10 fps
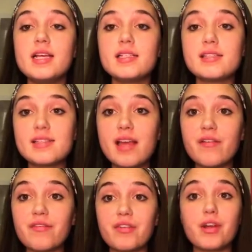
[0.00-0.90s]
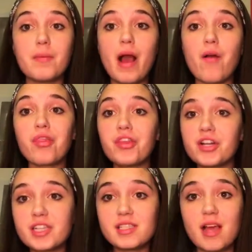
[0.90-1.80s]
sit for about
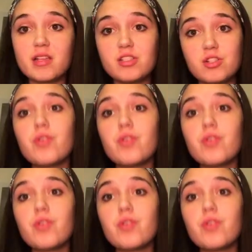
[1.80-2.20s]
30 seconds